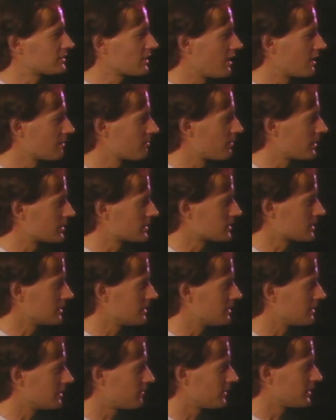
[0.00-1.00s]
tongue person
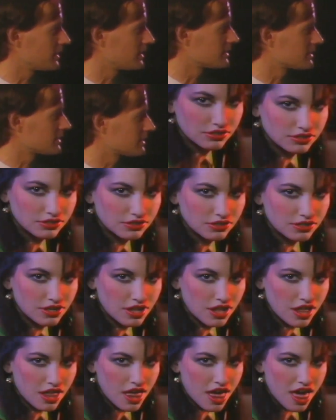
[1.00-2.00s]
here, please? Take your
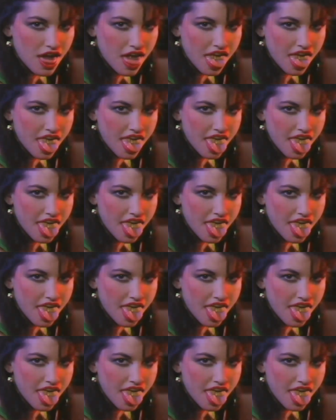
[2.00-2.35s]
tongue out.